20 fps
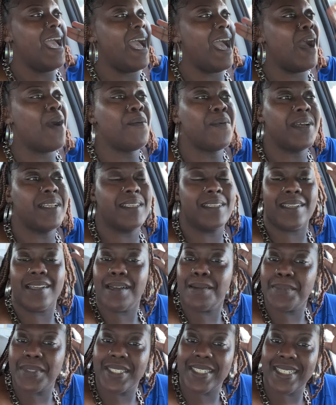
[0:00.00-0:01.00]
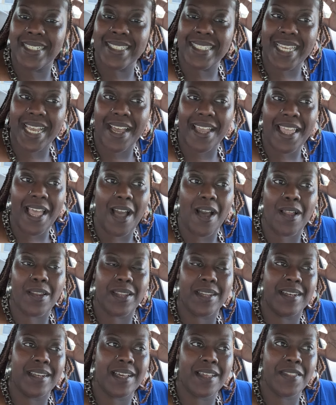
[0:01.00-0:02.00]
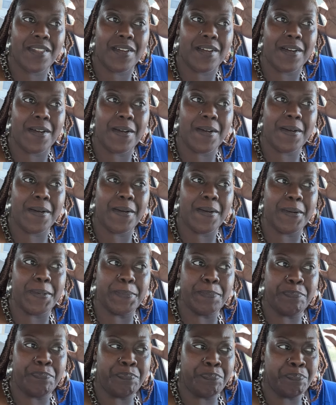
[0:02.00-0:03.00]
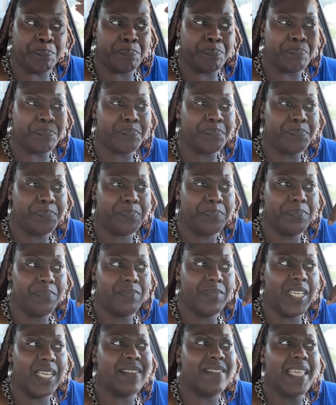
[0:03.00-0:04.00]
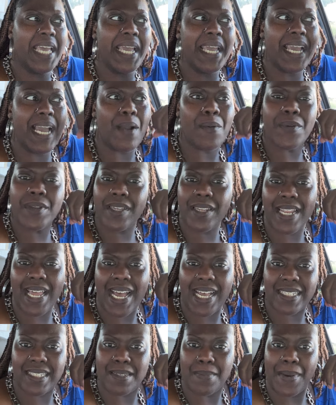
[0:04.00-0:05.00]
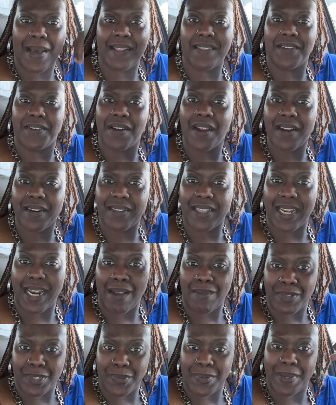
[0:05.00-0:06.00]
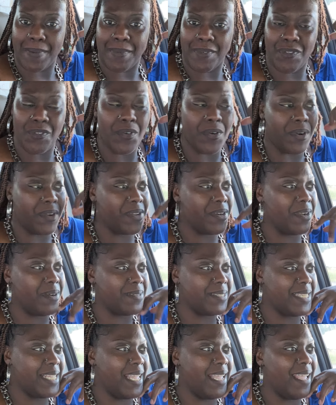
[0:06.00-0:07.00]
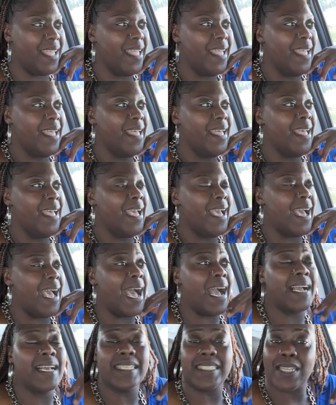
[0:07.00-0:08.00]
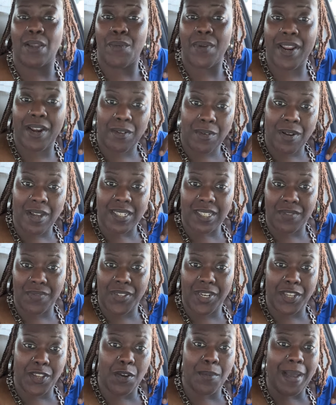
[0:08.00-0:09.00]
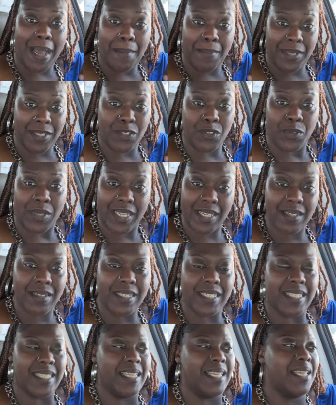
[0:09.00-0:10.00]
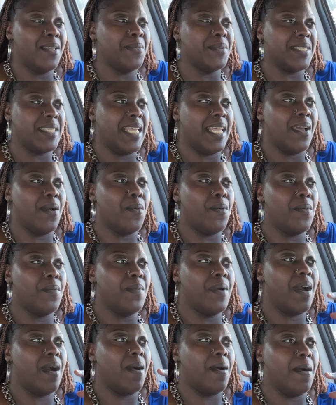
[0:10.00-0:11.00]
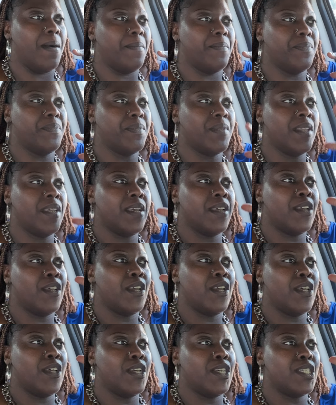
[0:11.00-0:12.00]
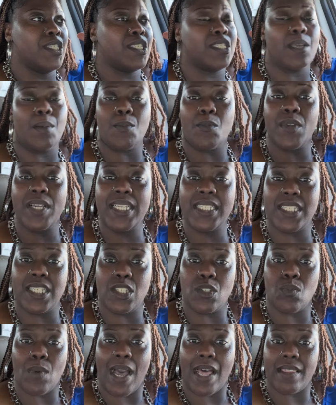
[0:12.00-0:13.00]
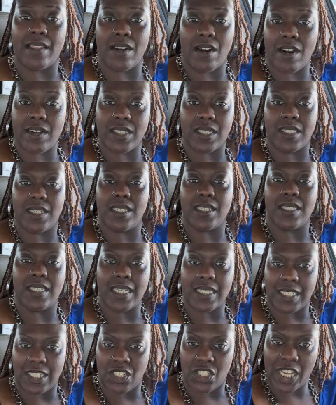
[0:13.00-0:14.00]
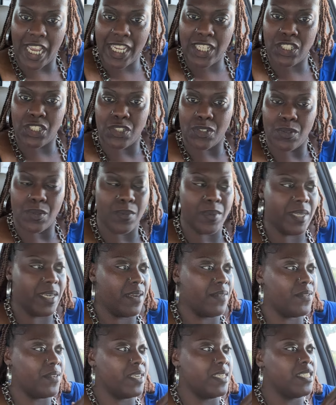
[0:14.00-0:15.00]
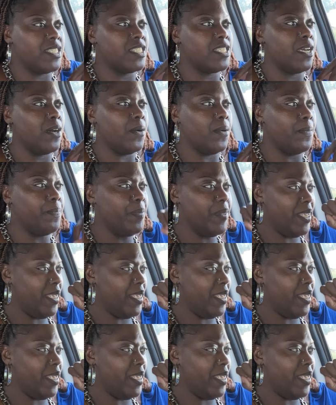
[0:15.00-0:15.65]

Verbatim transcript: i wanted to come and tell y'all another um thing i realized about the narc that i was with before you know what i'm saying because i ran across a video about mental illness and he was saying um some reasons why the narcissist doesn't chase you or whatever. And so